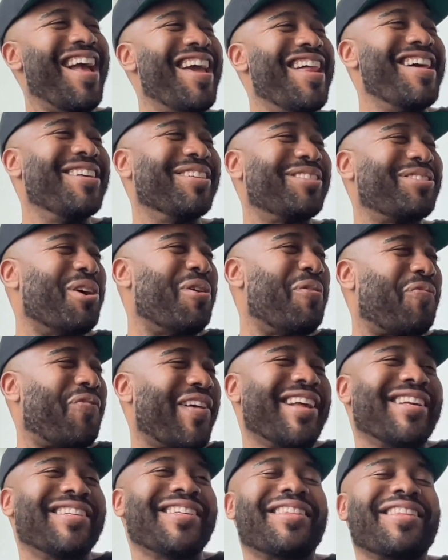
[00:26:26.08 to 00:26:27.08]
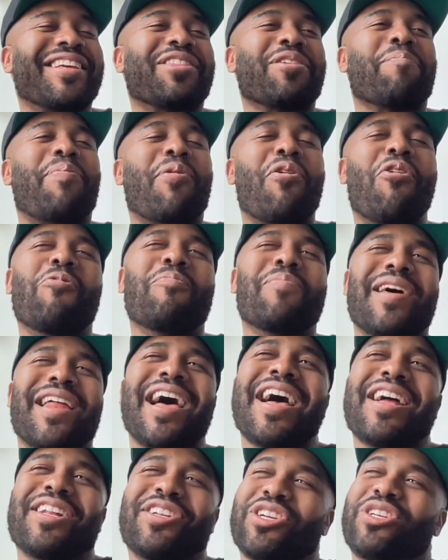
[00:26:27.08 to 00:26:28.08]
It's so funny because I think the poem that
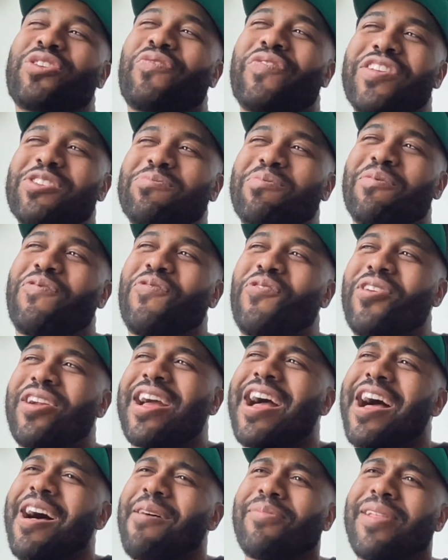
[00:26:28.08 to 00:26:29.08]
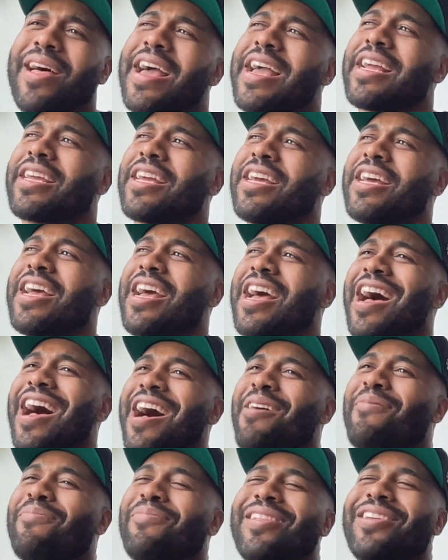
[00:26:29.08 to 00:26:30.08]
I just finished before that, I'm like,
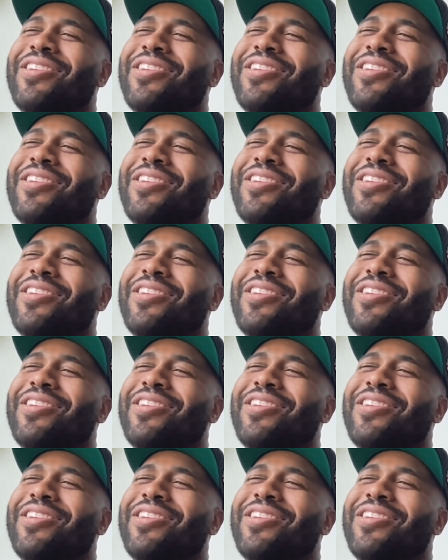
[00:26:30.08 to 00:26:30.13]
I'm